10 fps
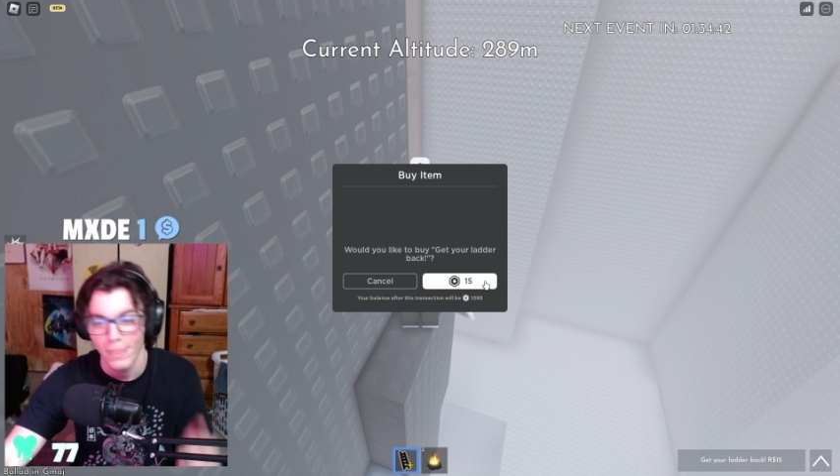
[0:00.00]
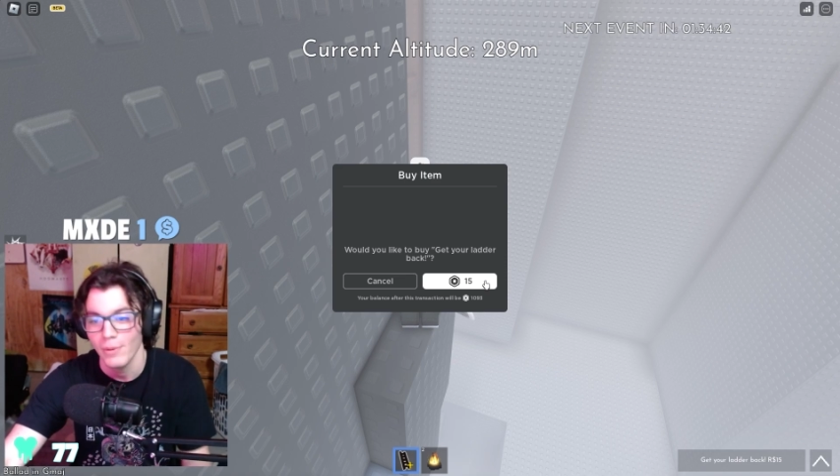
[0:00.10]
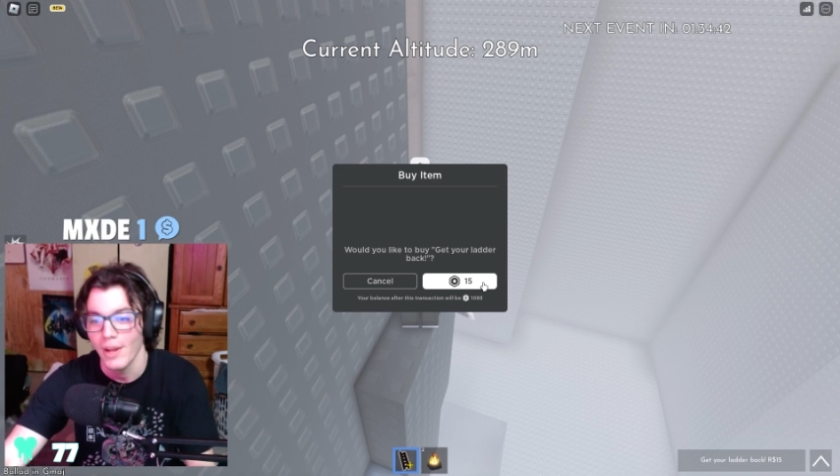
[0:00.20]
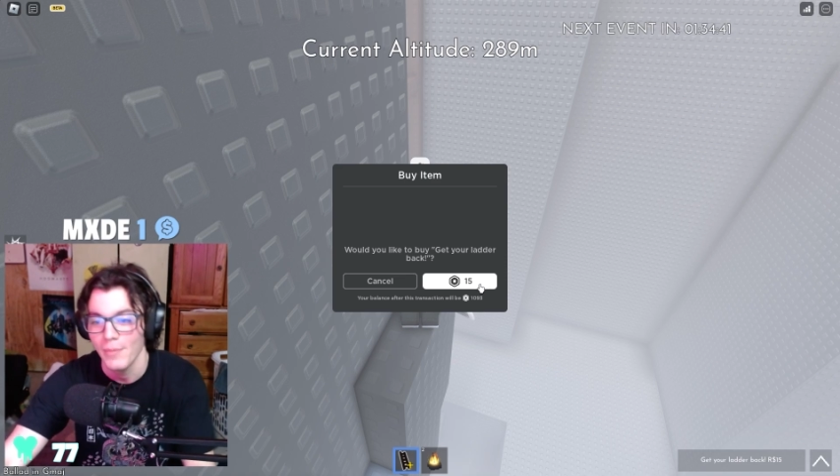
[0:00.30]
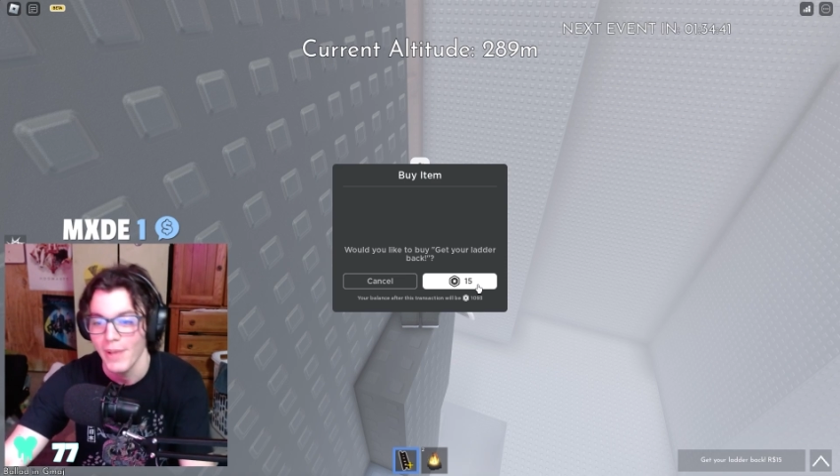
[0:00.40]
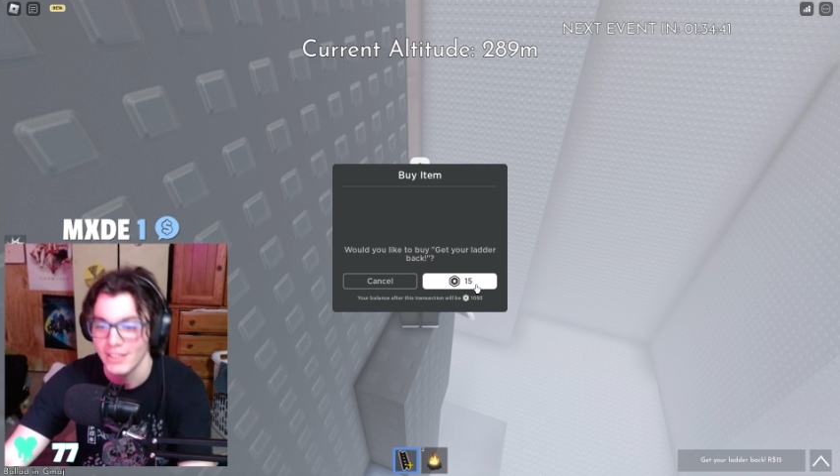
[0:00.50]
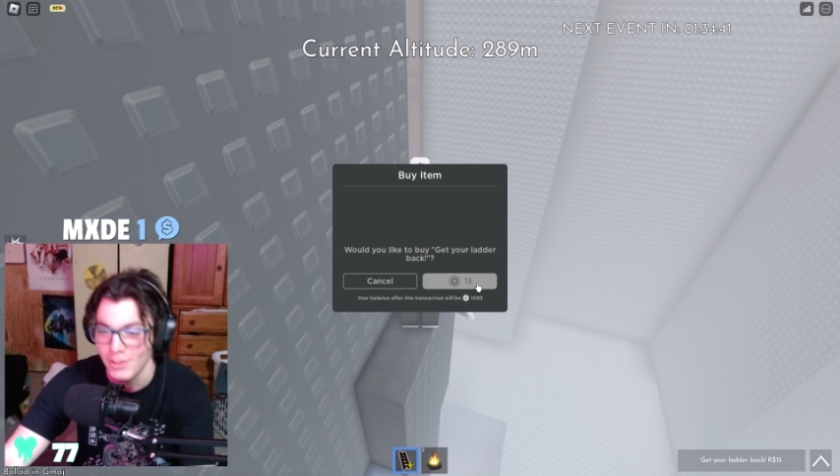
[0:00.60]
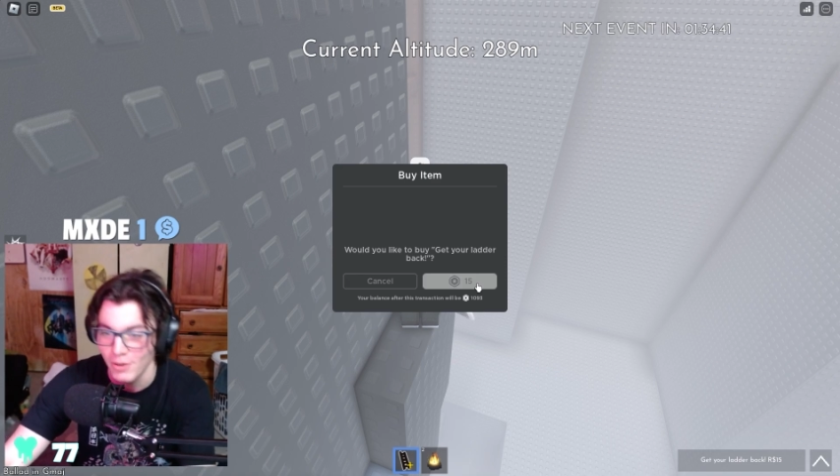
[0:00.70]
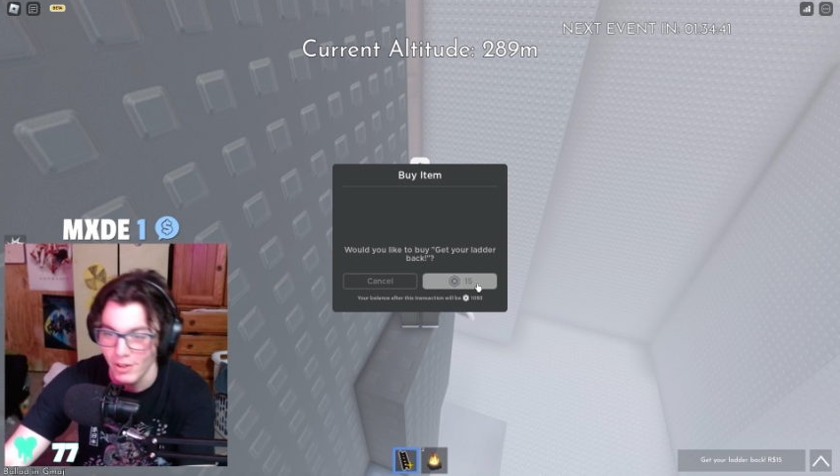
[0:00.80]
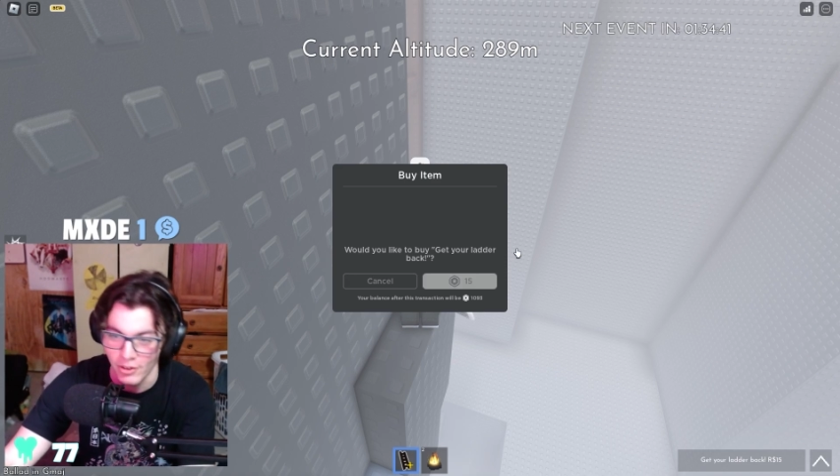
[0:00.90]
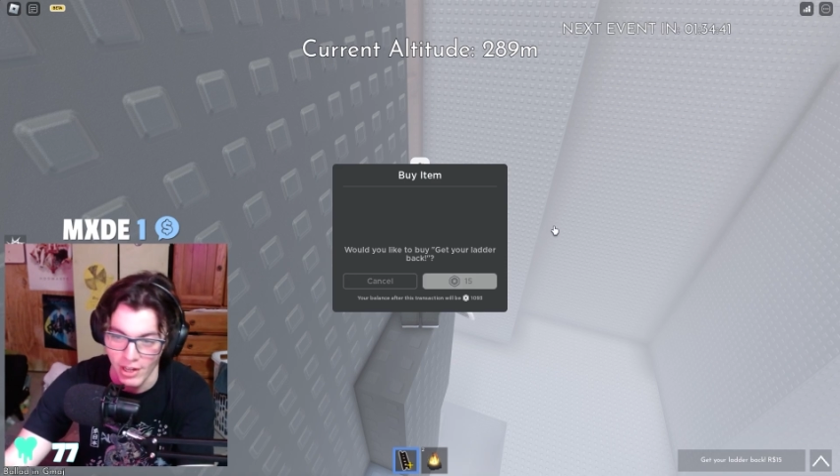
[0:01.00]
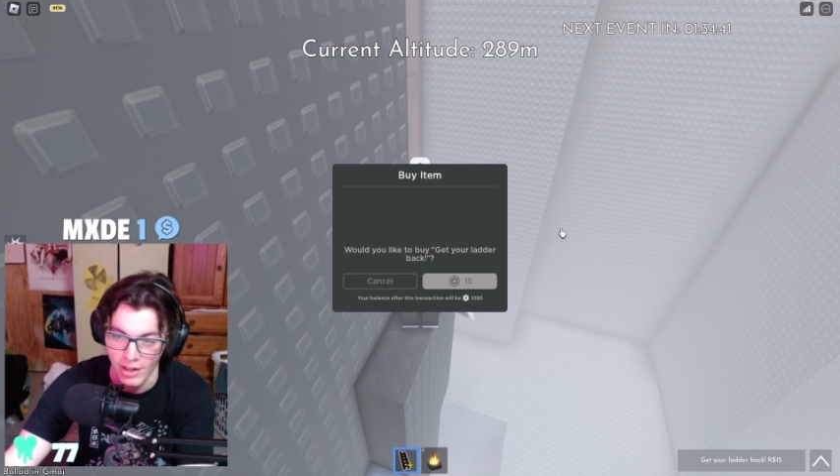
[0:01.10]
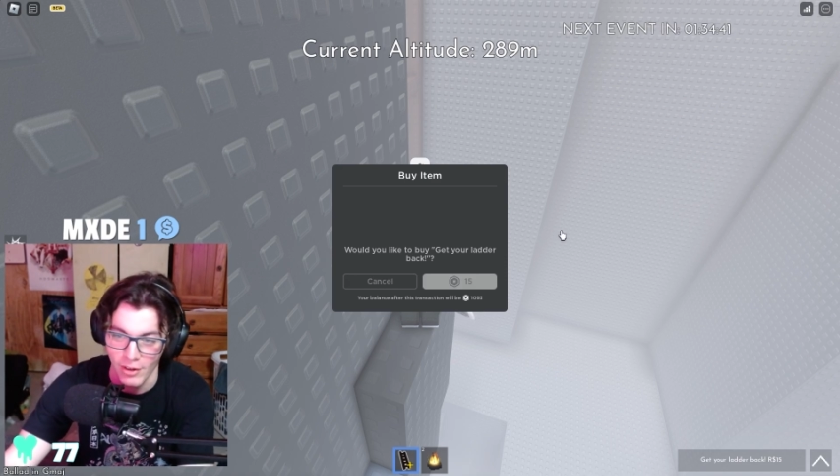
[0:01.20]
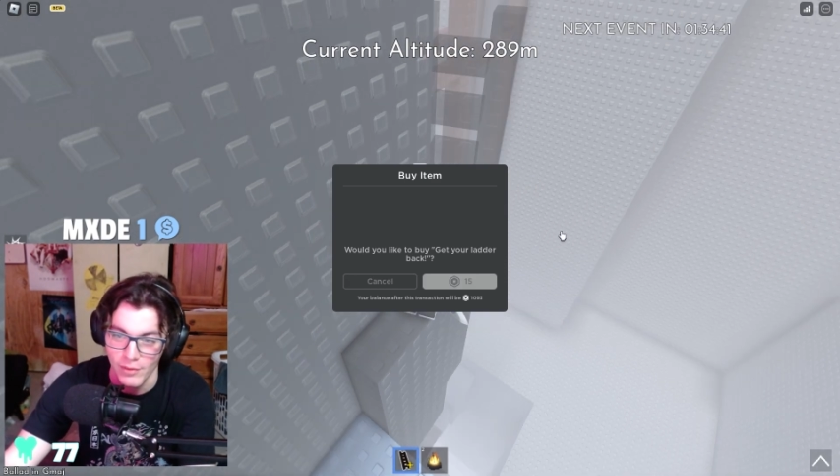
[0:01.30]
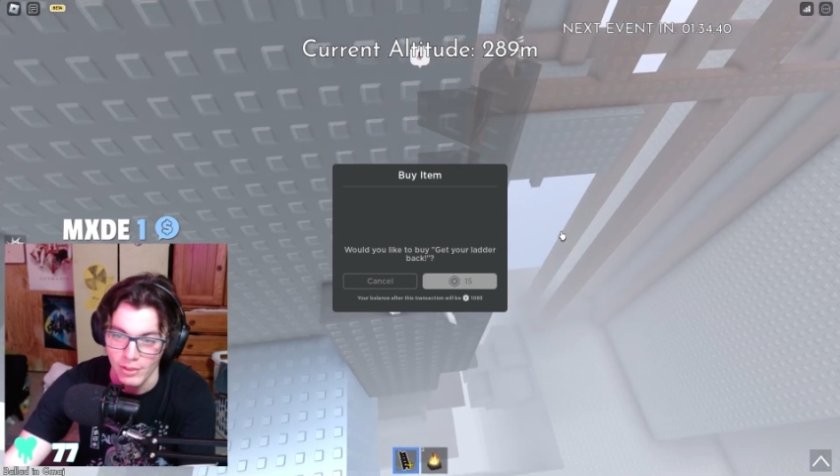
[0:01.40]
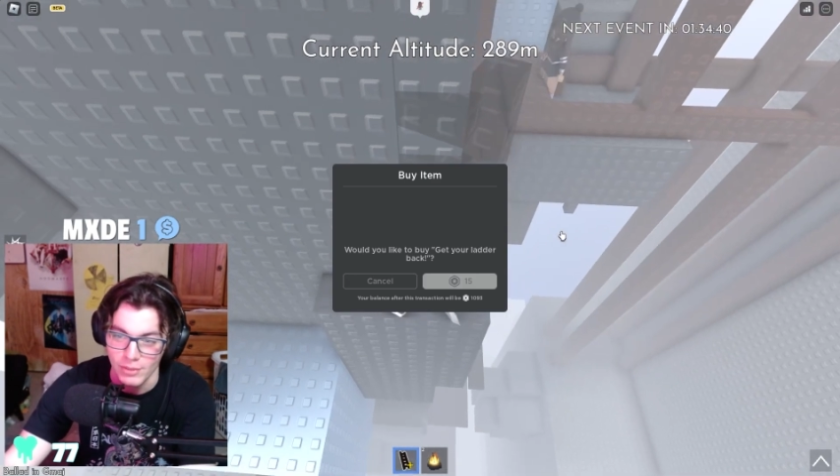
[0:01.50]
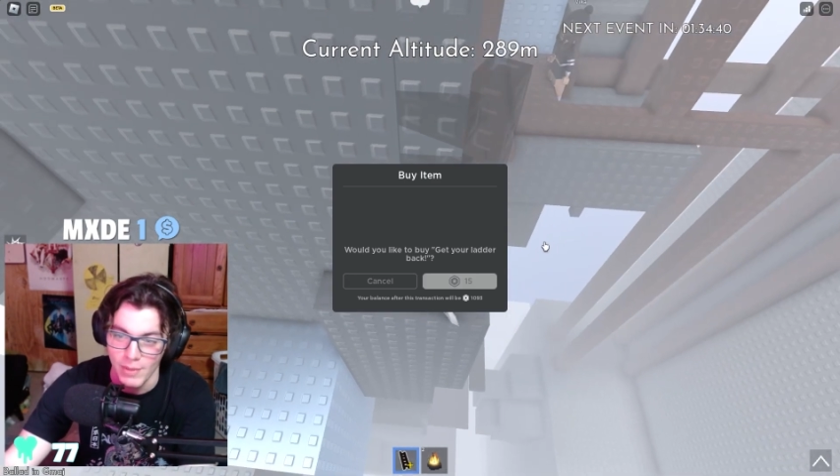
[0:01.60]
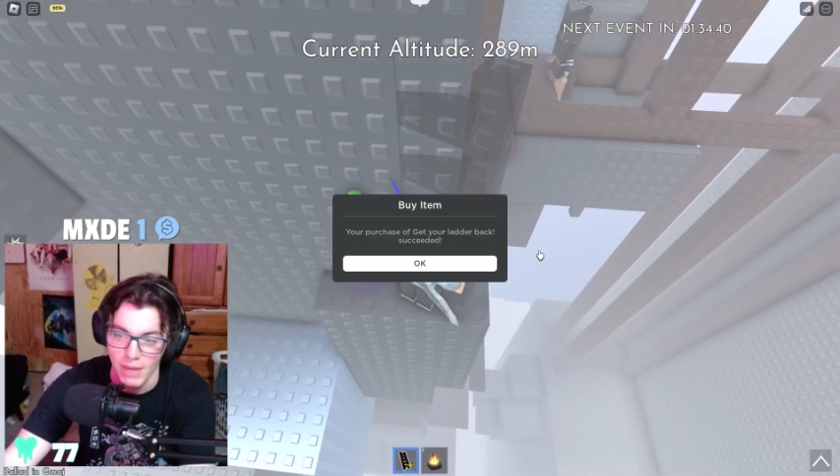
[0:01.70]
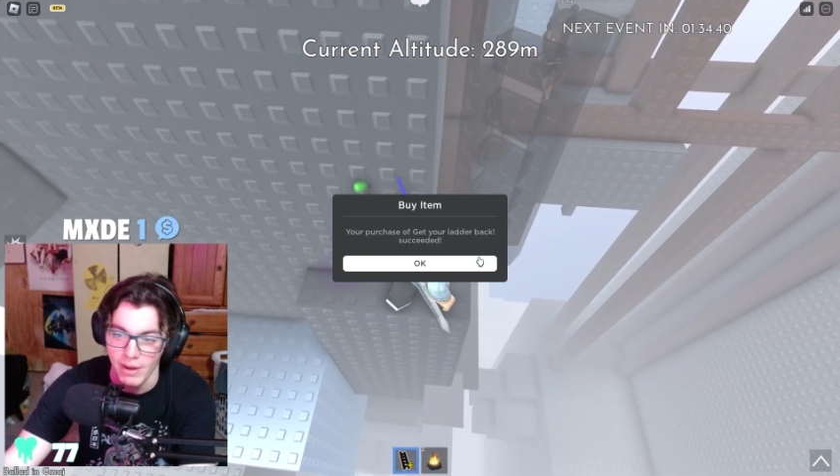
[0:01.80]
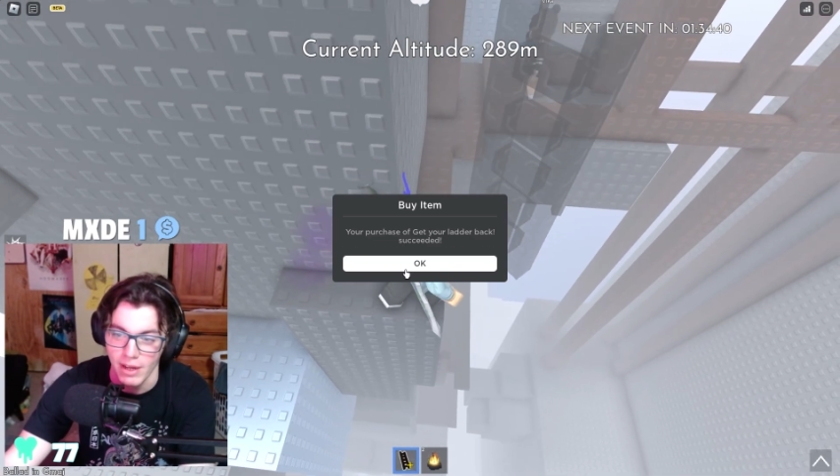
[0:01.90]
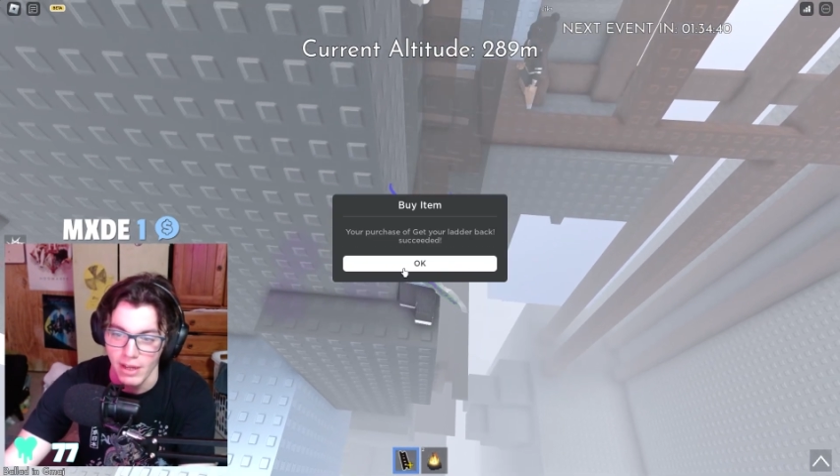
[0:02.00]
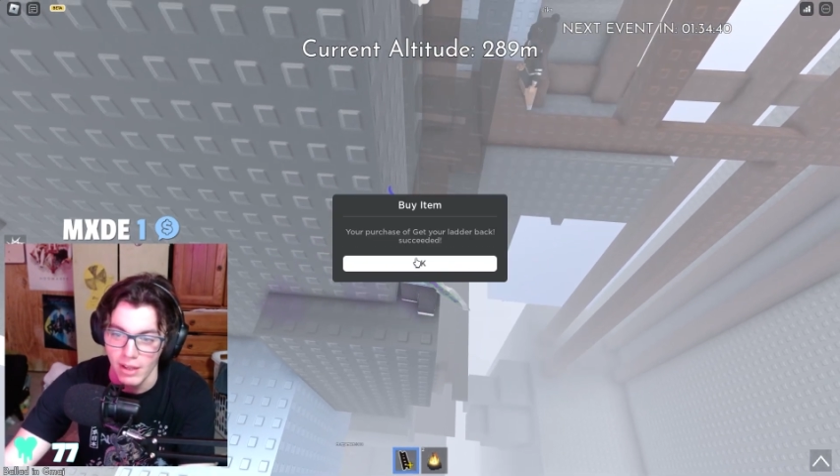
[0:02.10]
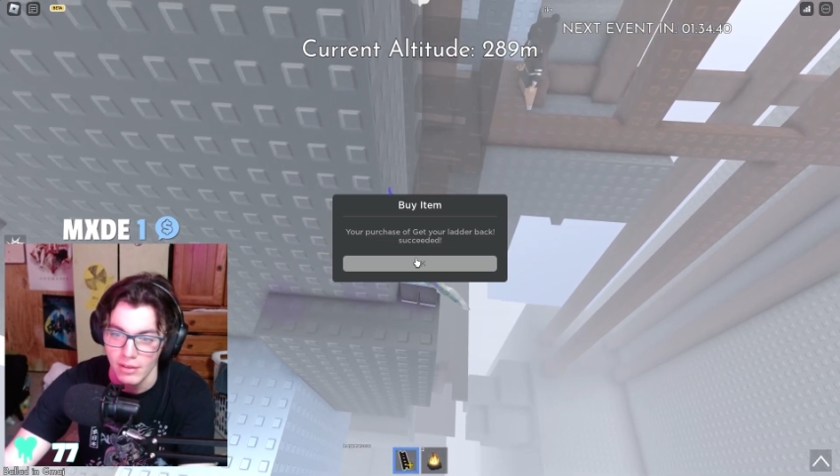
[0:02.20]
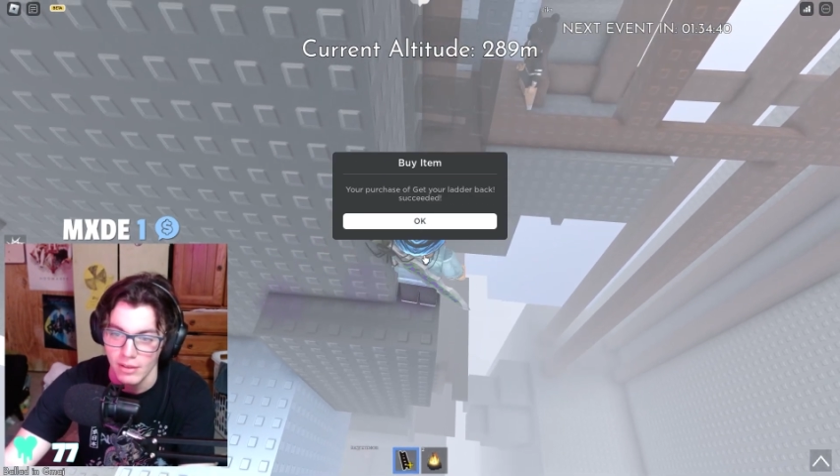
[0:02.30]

We got past 200. I don't feel as bad about it now.